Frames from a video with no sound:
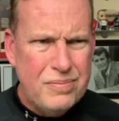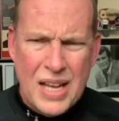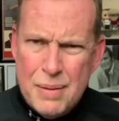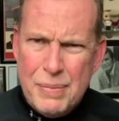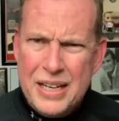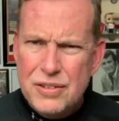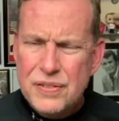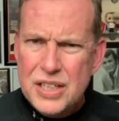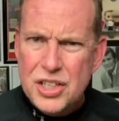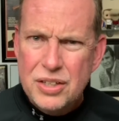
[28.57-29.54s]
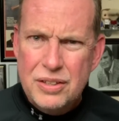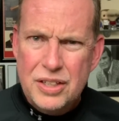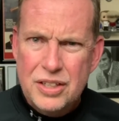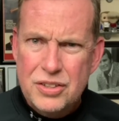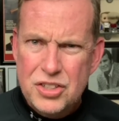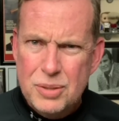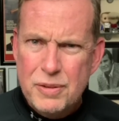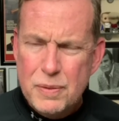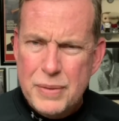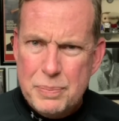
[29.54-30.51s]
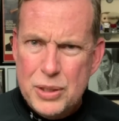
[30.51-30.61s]
I might have, uh, some of them
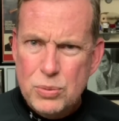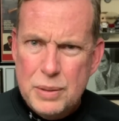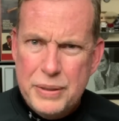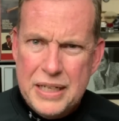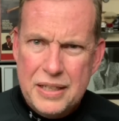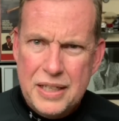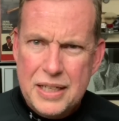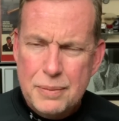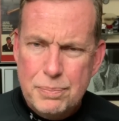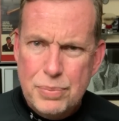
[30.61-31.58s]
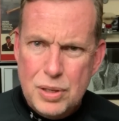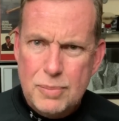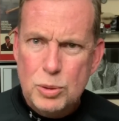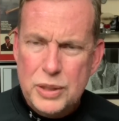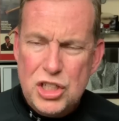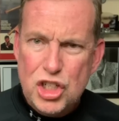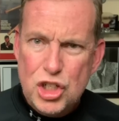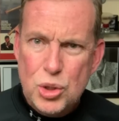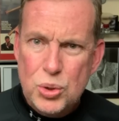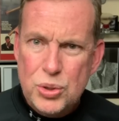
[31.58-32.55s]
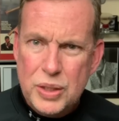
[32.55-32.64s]
might be a repeat. I think I probably
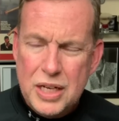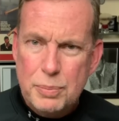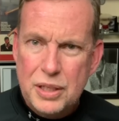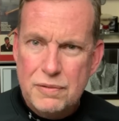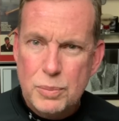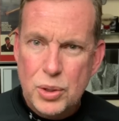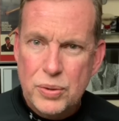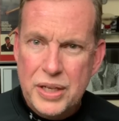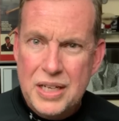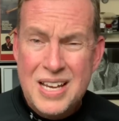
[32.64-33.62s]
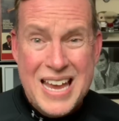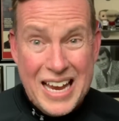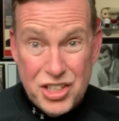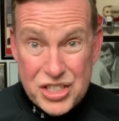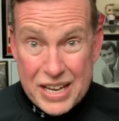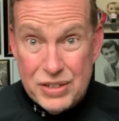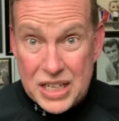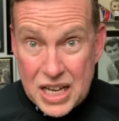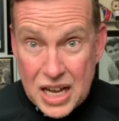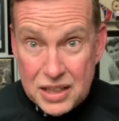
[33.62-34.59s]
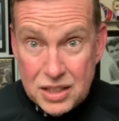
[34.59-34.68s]
showed you a couple of them already. I just haven't
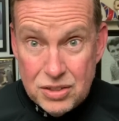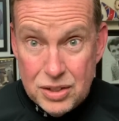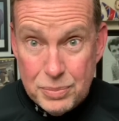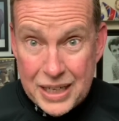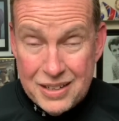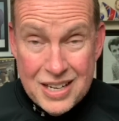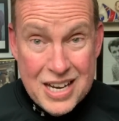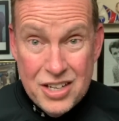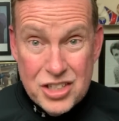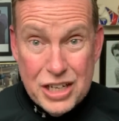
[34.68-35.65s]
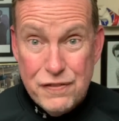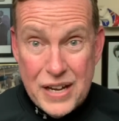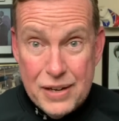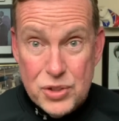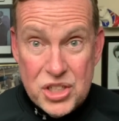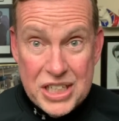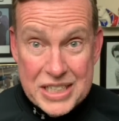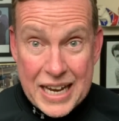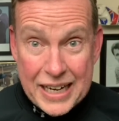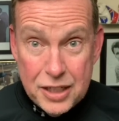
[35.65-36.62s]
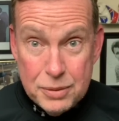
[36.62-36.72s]
gotten to them yet. It's like five or six
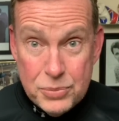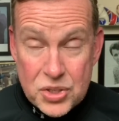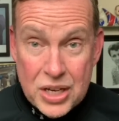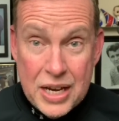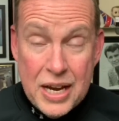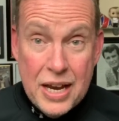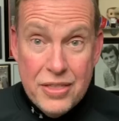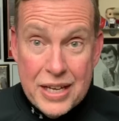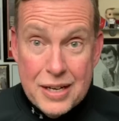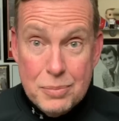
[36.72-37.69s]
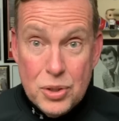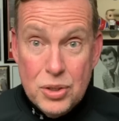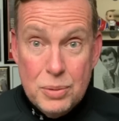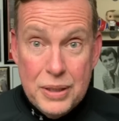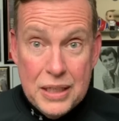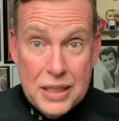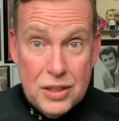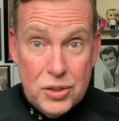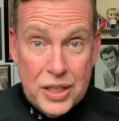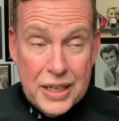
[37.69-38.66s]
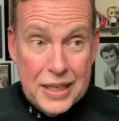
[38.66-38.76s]
items that I'm going to be uh,
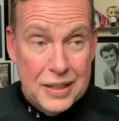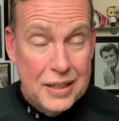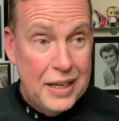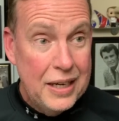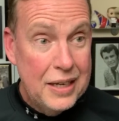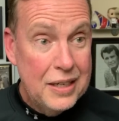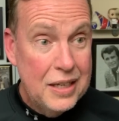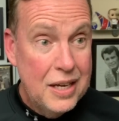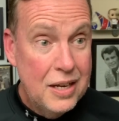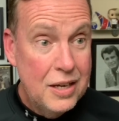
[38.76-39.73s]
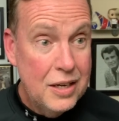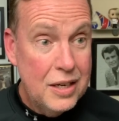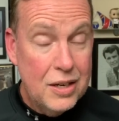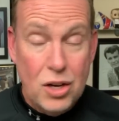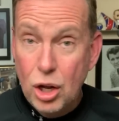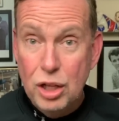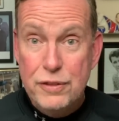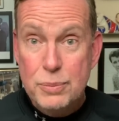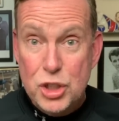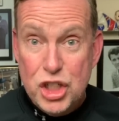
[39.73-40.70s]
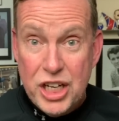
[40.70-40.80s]
looking at. And uh, all of them
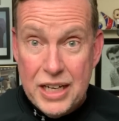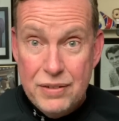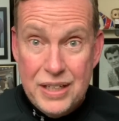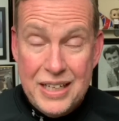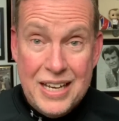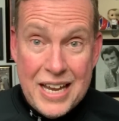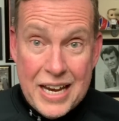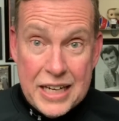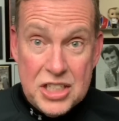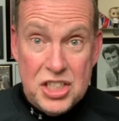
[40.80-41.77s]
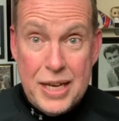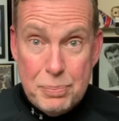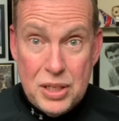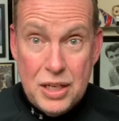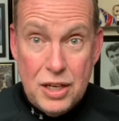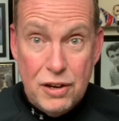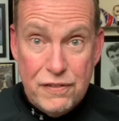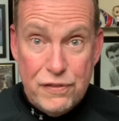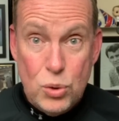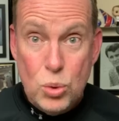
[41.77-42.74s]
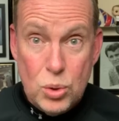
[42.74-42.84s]
are shaving except
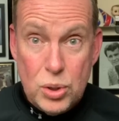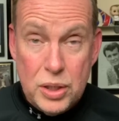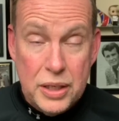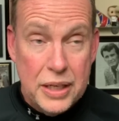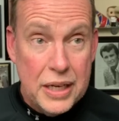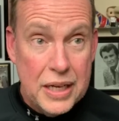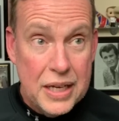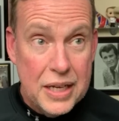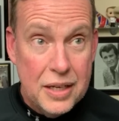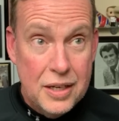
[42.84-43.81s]
for uh,